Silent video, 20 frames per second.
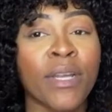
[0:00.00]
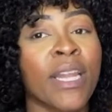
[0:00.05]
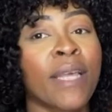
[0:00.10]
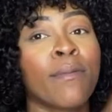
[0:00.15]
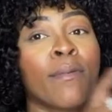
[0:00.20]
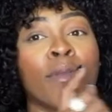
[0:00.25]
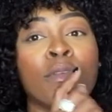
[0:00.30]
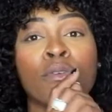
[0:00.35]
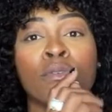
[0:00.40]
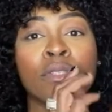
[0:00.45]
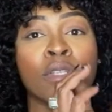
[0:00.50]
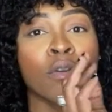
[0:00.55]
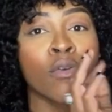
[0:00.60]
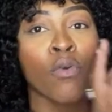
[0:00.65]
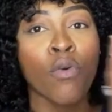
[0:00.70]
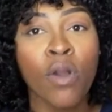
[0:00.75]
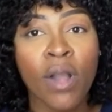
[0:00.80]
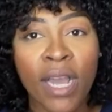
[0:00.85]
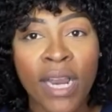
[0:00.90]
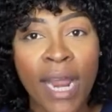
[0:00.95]
they don't use the
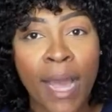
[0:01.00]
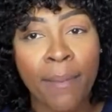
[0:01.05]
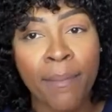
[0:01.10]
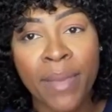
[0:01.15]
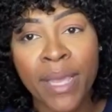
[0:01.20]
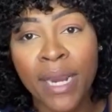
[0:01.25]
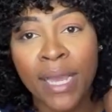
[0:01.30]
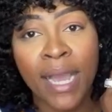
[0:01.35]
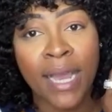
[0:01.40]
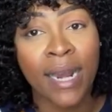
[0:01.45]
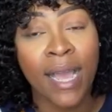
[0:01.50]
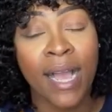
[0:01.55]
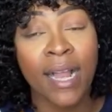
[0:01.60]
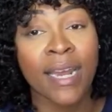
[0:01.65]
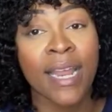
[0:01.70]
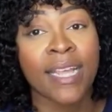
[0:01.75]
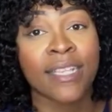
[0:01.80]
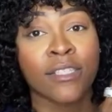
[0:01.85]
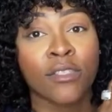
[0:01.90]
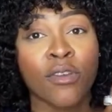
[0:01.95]
coconut milk and all
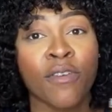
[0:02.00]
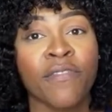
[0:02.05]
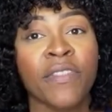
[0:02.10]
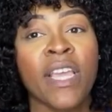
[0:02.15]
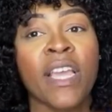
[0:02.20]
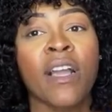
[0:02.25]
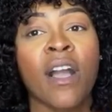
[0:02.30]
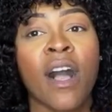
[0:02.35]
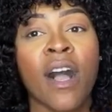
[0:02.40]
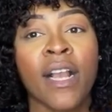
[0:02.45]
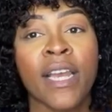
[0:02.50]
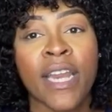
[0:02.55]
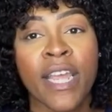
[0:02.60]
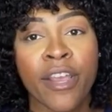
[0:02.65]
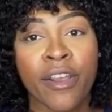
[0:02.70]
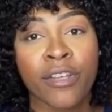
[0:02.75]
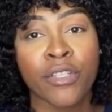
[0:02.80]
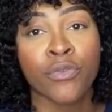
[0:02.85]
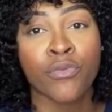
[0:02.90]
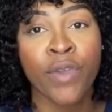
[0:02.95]
that stuff. They call
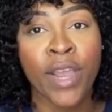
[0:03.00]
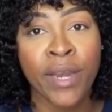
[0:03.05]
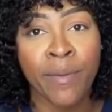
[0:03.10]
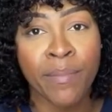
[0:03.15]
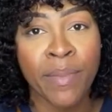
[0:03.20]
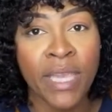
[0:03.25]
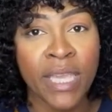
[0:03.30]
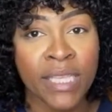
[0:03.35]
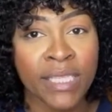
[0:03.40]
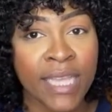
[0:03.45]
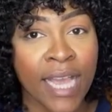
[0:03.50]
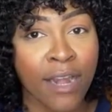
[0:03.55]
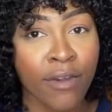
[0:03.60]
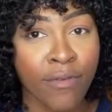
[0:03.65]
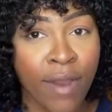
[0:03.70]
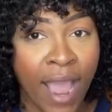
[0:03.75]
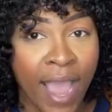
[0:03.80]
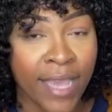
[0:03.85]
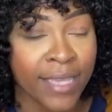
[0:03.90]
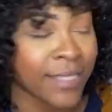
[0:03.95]
theirs red beans and
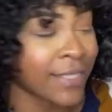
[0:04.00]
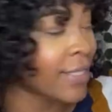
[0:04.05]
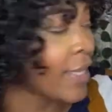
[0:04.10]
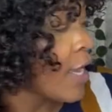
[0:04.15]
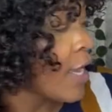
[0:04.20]
rice.